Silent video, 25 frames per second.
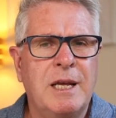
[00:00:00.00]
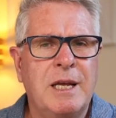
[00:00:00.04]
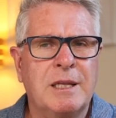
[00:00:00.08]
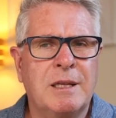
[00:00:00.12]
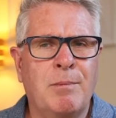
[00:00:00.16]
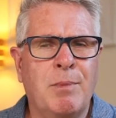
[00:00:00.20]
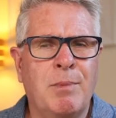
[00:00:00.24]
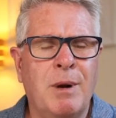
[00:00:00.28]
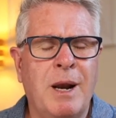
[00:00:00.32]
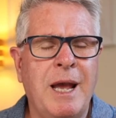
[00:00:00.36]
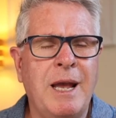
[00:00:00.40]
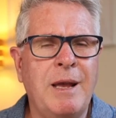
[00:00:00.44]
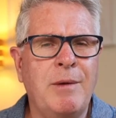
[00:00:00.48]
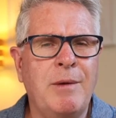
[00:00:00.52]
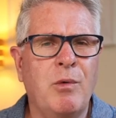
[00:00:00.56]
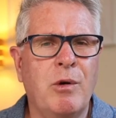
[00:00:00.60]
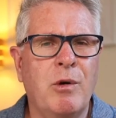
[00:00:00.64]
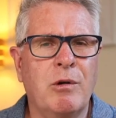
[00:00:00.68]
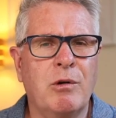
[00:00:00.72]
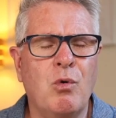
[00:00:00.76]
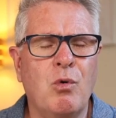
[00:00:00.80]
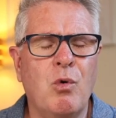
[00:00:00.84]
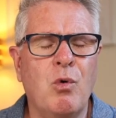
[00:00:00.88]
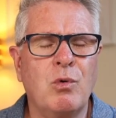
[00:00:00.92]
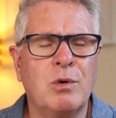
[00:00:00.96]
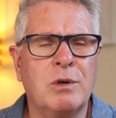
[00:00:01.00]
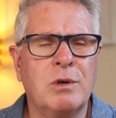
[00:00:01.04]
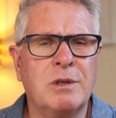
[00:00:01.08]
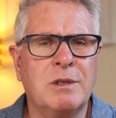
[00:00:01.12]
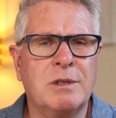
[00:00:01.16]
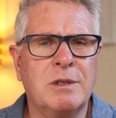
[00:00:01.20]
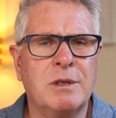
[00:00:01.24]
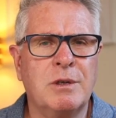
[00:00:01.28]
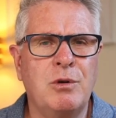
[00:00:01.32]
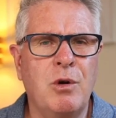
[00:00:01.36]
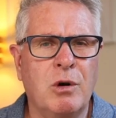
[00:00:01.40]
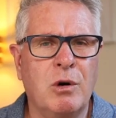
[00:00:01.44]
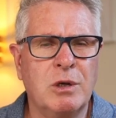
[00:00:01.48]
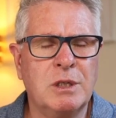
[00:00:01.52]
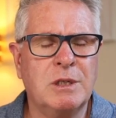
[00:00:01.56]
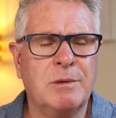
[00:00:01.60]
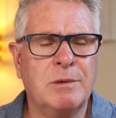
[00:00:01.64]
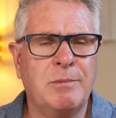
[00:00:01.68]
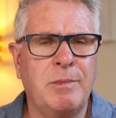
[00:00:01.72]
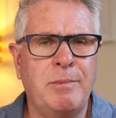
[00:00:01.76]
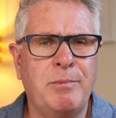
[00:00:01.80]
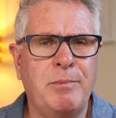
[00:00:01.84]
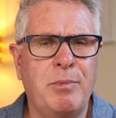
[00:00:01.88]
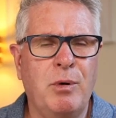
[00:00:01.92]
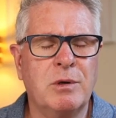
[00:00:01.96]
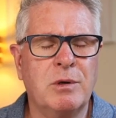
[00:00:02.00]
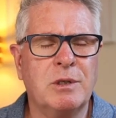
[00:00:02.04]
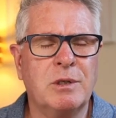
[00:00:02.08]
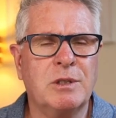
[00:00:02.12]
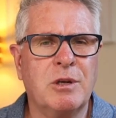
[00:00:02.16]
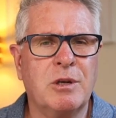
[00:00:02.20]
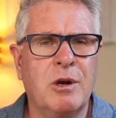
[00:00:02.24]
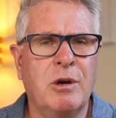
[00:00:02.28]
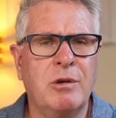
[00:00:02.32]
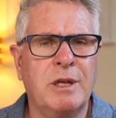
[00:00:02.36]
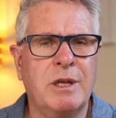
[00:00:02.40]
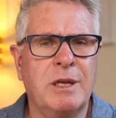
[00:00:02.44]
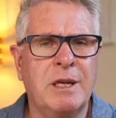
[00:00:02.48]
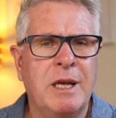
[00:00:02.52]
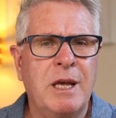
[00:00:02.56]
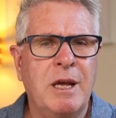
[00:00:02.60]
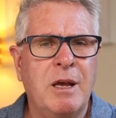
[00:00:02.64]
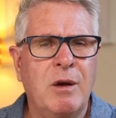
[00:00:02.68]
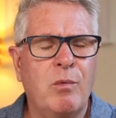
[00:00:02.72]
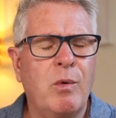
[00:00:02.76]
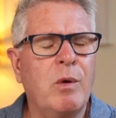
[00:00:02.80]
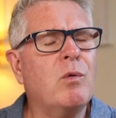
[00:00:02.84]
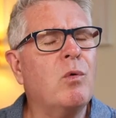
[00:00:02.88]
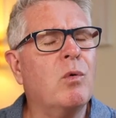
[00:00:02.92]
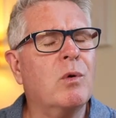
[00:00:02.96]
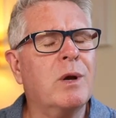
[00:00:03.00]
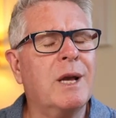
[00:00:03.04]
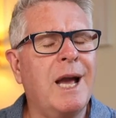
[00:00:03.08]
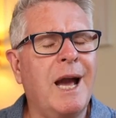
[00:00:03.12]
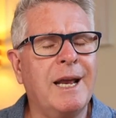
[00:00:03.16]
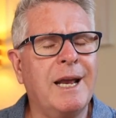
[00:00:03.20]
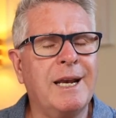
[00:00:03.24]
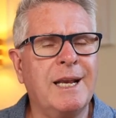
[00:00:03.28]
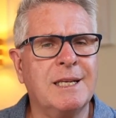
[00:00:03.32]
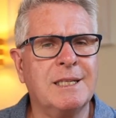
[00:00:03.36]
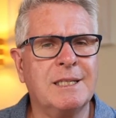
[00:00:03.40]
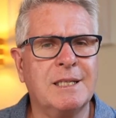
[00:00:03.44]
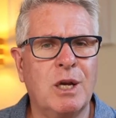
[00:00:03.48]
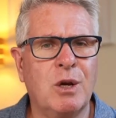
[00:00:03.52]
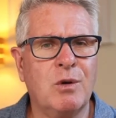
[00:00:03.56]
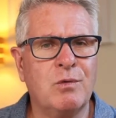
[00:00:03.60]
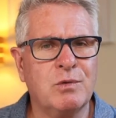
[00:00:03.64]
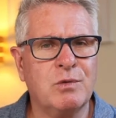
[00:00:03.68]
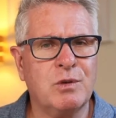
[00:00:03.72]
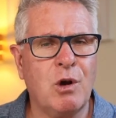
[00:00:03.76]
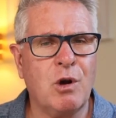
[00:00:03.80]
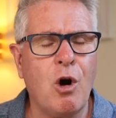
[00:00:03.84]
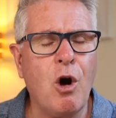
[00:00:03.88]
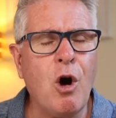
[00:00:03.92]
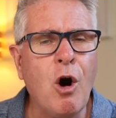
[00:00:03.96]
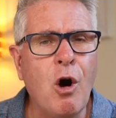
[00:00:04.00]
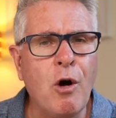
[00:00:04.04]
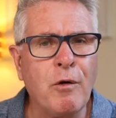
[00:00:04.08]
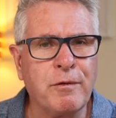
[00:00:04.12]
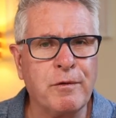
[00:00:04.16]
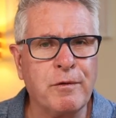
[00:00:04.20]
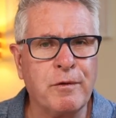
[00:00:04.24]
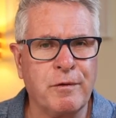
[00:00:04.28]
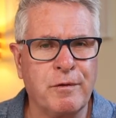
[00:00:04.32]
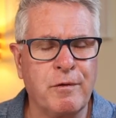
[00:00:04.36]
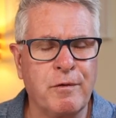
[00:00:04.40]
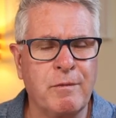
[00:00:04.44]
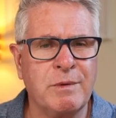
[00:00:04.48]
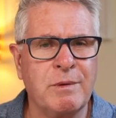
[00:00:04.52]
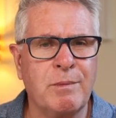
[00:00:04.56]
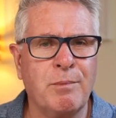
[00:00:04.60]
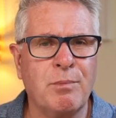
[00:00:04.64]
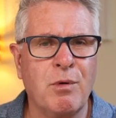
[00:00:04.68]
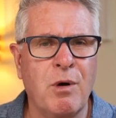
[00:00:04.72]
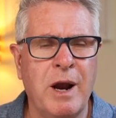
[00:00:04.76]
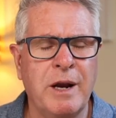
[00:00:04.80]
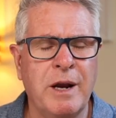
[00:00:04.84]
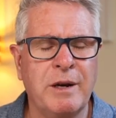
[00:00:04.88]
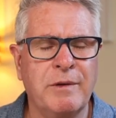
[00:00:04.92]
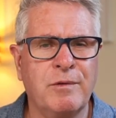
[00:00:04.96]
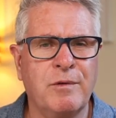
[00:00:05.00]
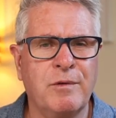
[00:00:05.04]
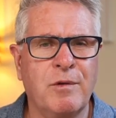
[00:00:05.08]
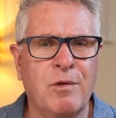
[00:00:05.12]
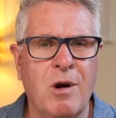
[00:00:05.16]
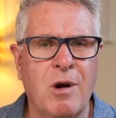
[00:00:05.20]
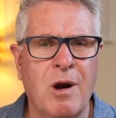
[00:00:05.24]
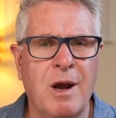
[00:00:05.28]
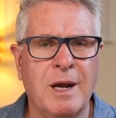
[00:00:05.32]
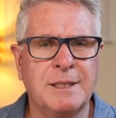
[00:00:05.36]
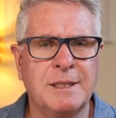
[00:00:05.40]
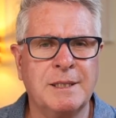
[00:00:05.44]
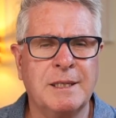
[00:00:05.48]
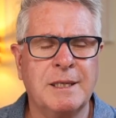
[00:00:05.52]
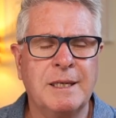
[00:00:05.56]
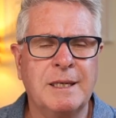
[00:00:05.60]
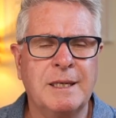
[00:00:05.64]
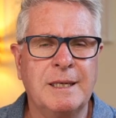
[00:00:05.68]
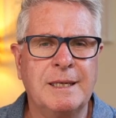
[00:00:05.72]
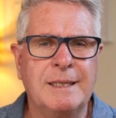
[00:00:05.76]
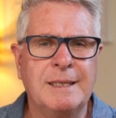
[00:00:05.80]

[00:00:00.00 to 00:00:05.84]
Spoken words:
the blame where it ought not to be put, so that we will cut ourselves off from the bride of Christ.